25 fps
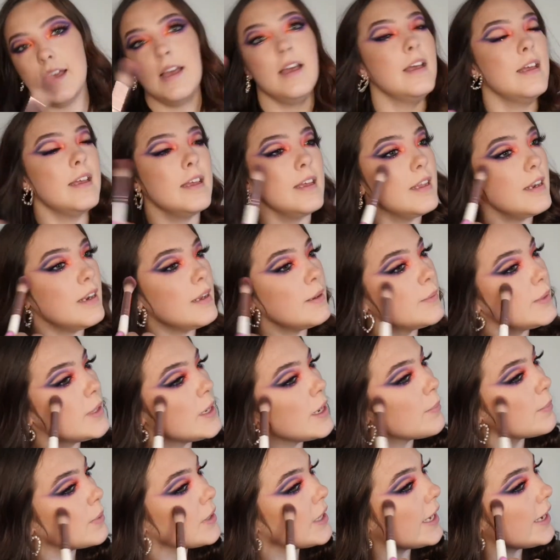and I'm going
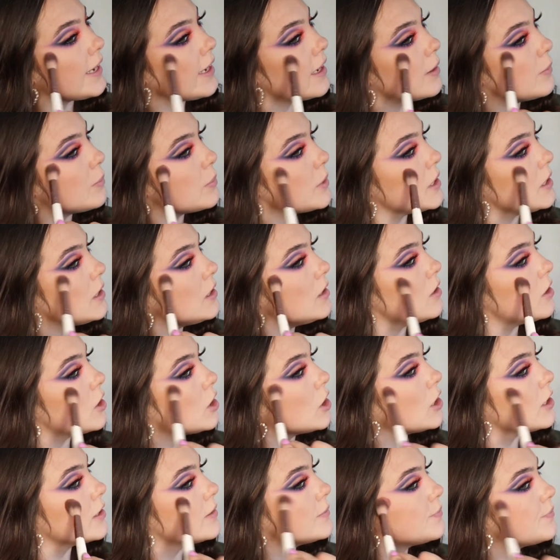to apply it up
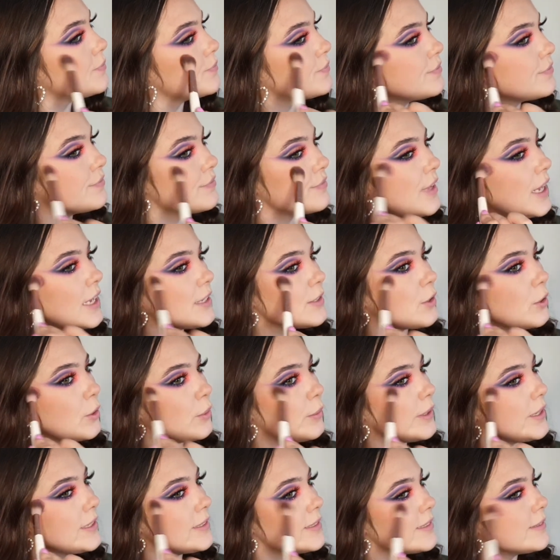here, as
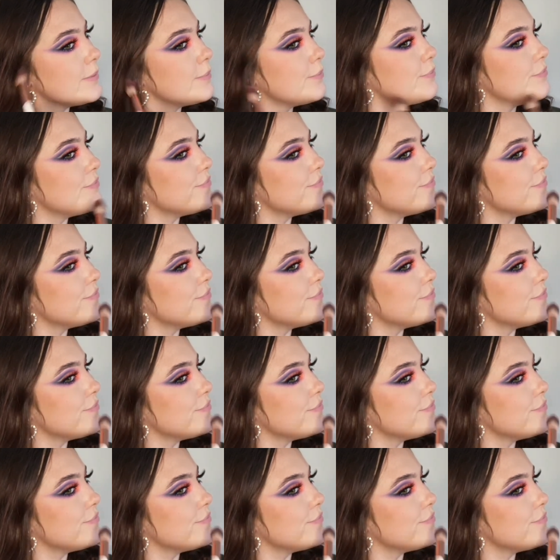always,